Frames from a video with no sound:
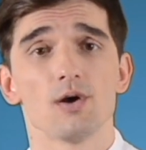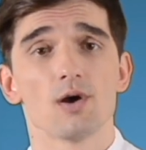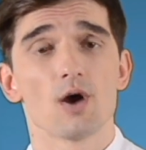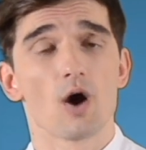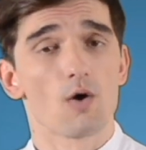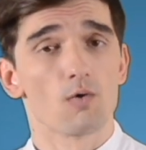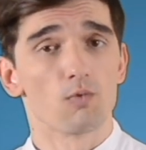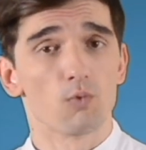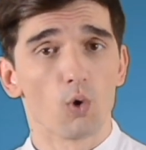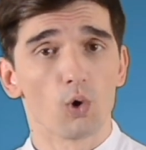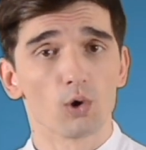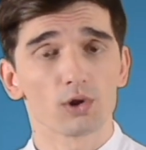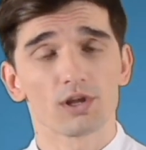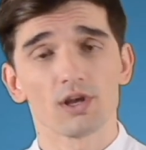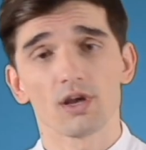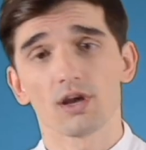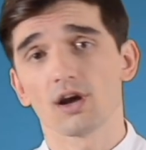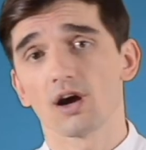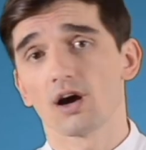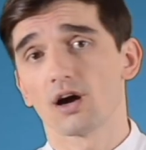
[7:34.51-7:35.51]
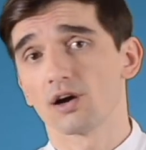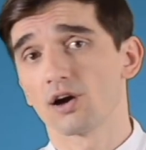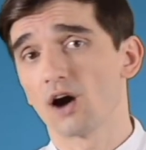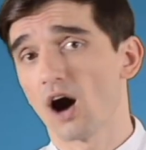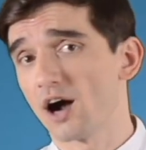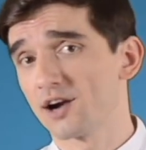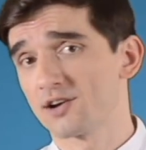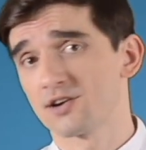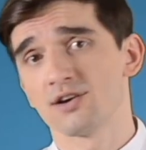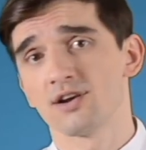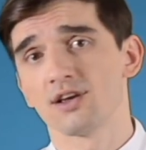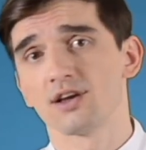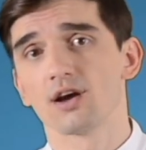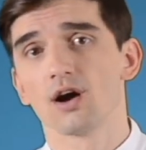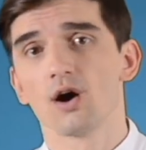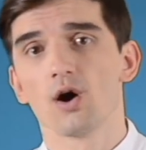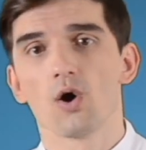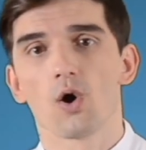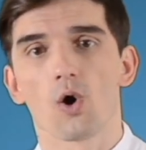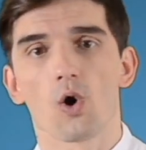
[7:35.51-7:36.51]
Walking, gardening,
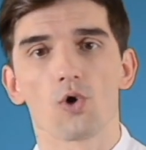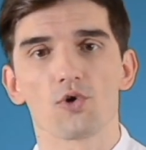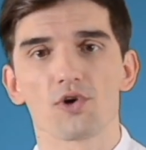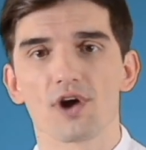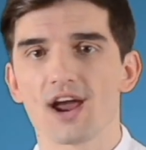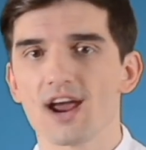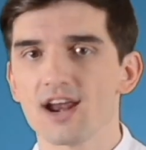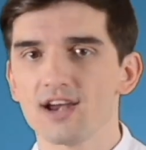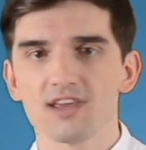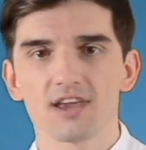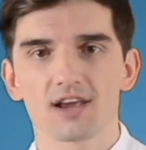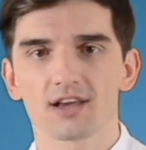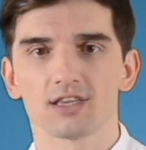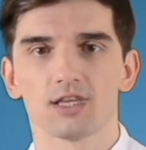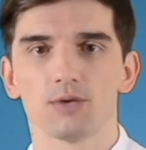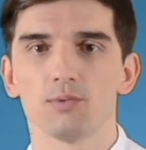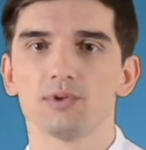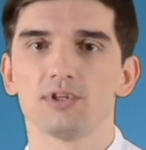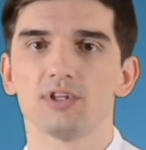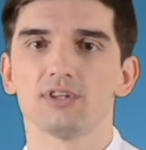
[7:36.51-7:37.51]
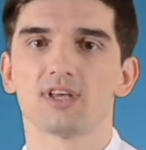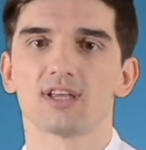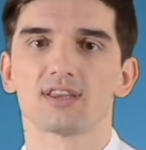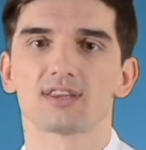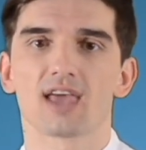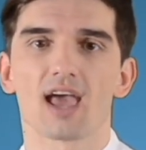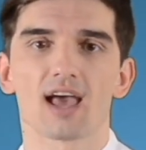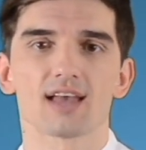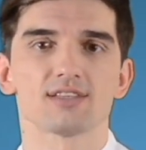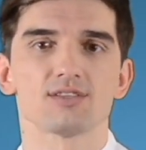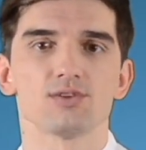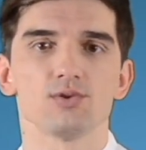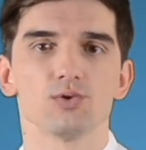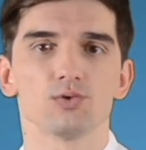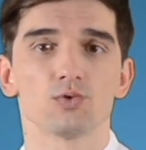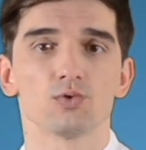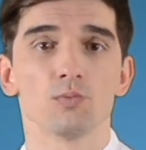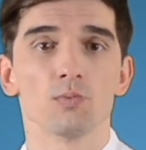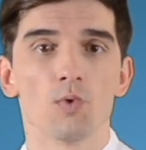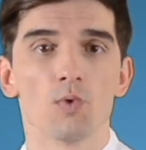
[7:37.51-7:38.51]
or any activity that gets you
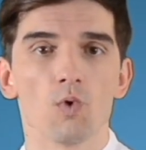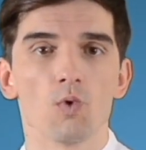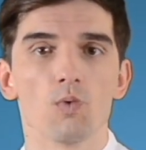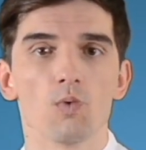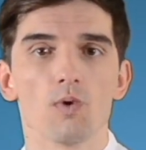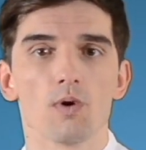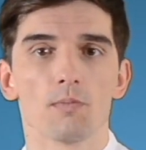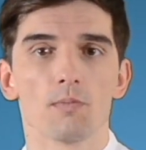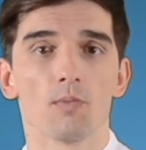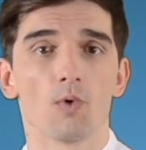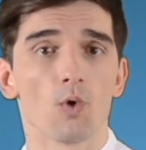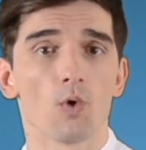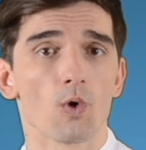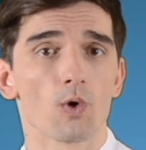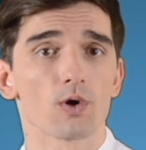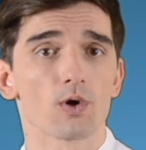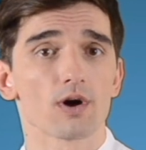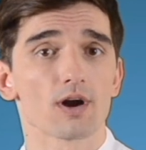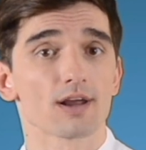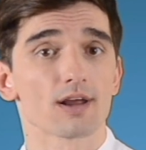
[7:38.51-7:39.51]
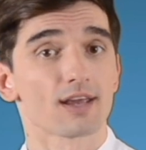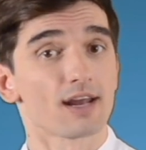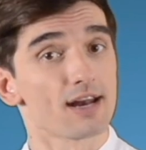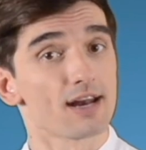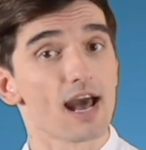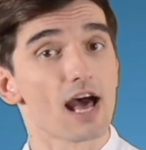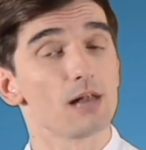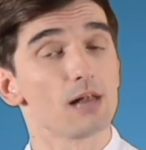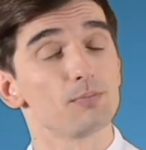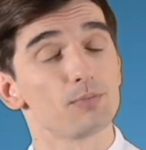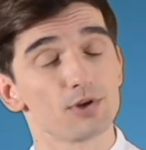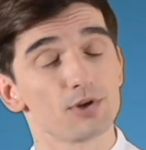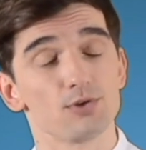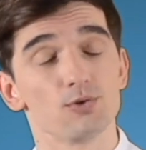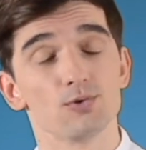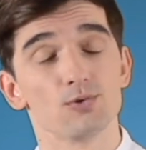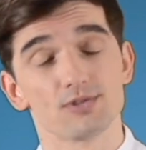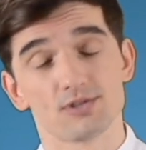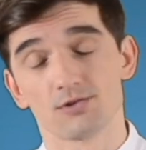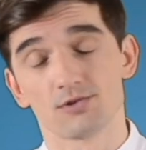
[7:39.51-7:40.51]
to move more can help
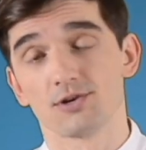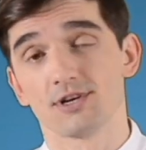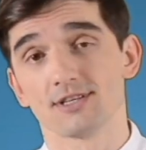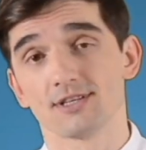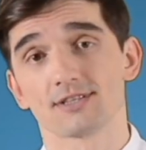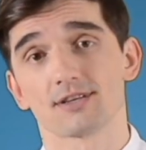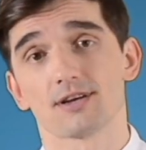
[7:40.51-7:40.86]
reduce the risk.